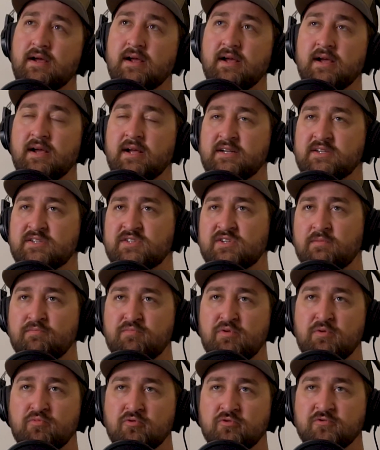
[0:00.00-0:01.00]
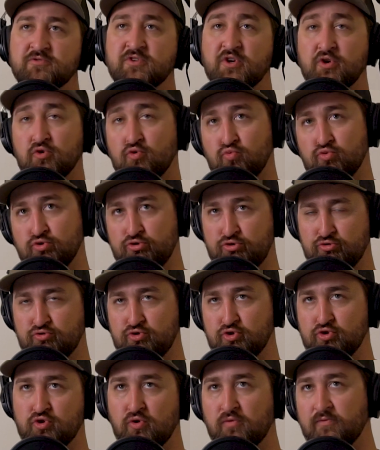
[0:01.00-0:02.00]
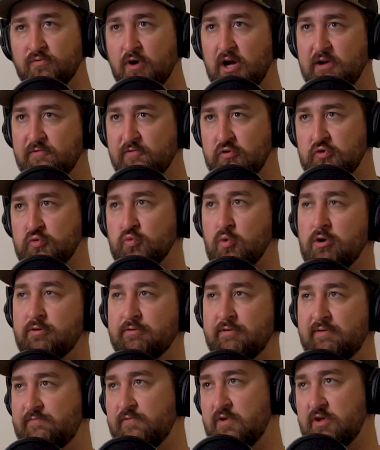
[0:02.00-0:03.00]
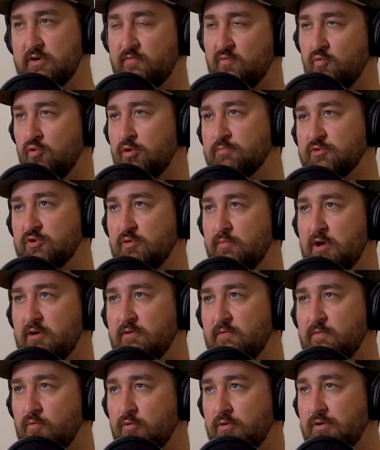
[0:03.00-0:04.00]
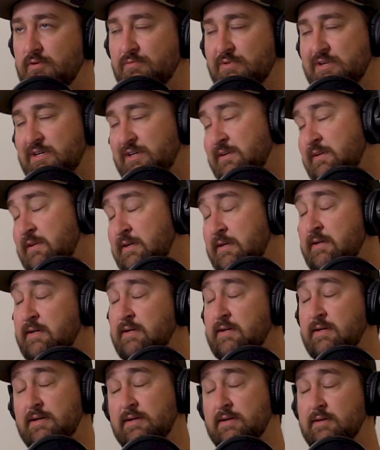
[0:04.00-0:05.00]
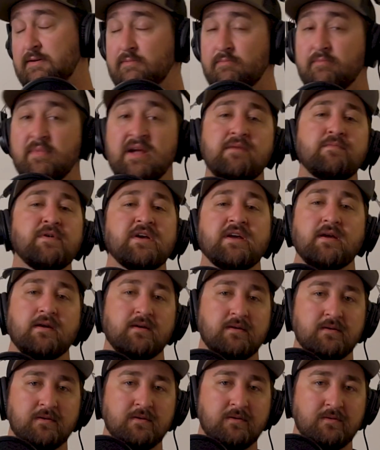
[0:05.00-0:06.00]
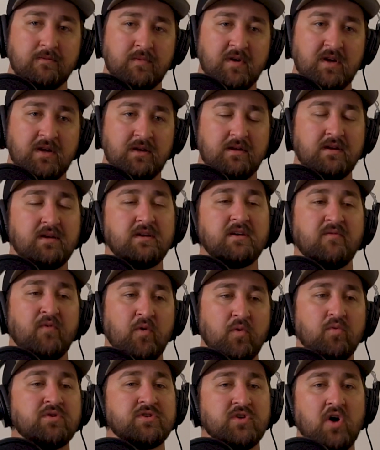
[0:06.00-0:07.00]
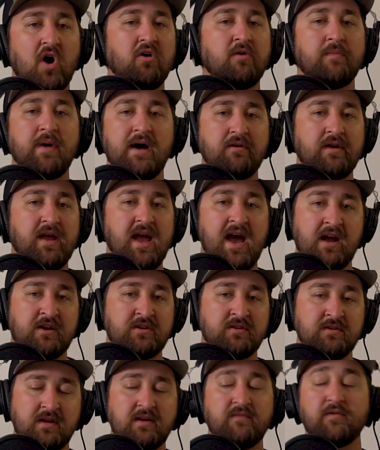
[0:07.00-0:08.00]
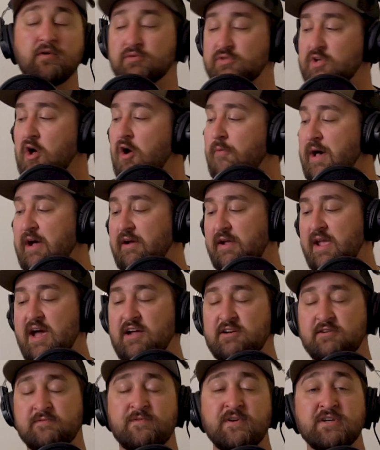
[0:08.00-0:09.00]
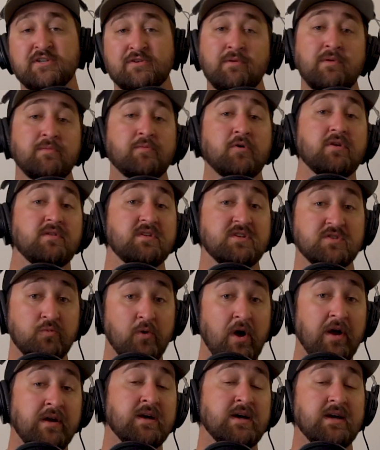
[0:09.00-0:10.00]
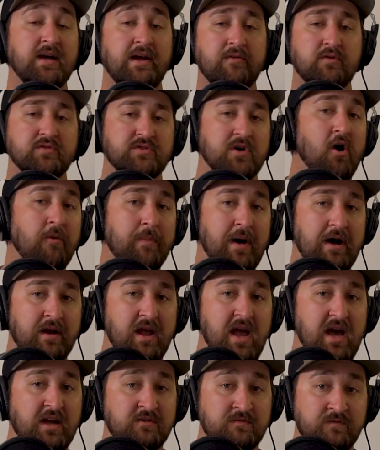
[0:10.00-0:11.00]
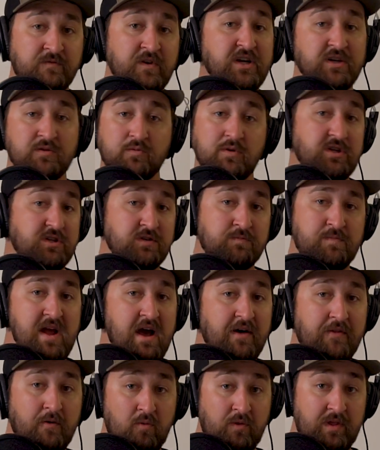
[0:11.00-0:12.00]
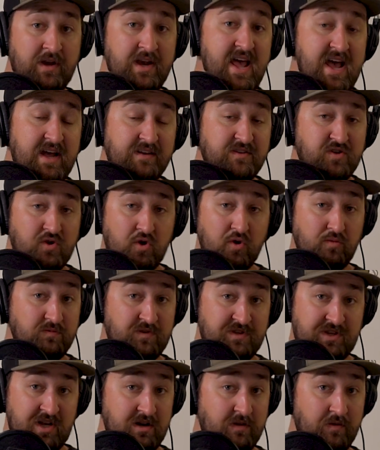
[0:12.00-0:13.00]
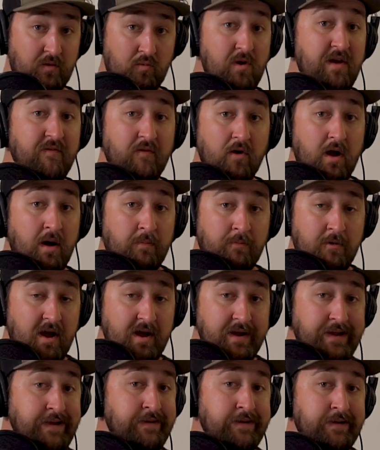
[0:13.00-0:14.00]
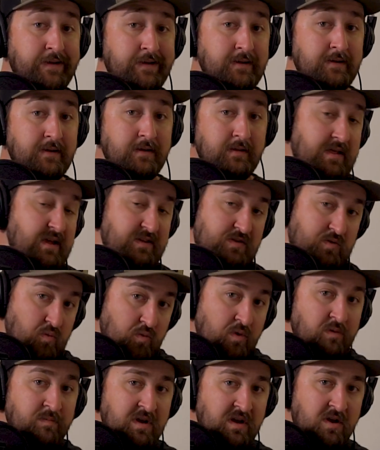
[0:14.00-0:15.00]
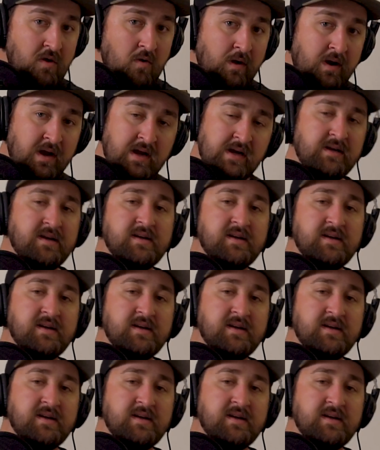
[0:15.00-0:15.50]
And some people say, oh, well, you just don't fly fish well enough then if worms are better for you. Well, maybe. But if it was all about catching, if it was all about catching fish, let me put it this way. If it was all about catching fish, we'd just be out there with a net scoop, seeing the river up, right? That's what we'd be doing.